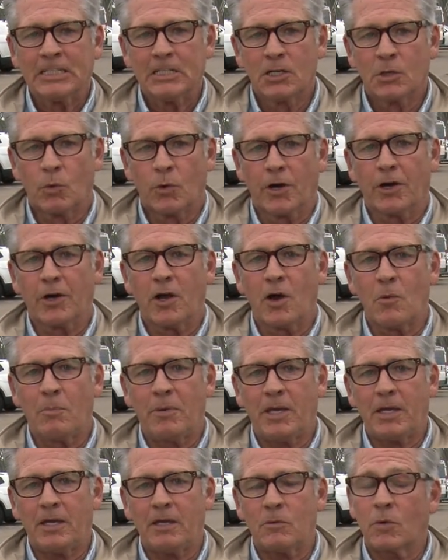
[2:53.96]
We're in
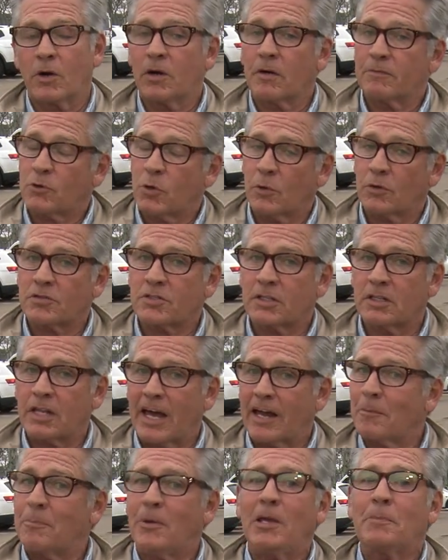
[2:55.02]
OB, where of course a
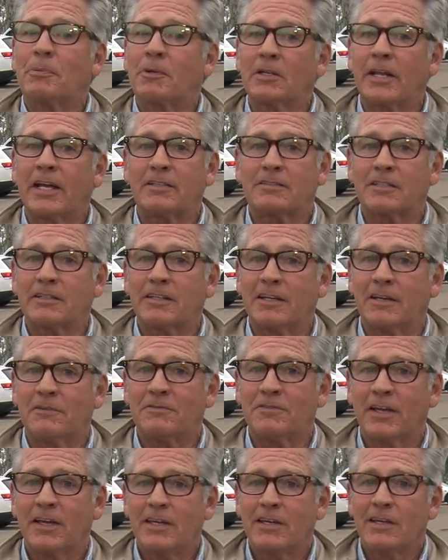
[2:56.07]
lot of people like to live,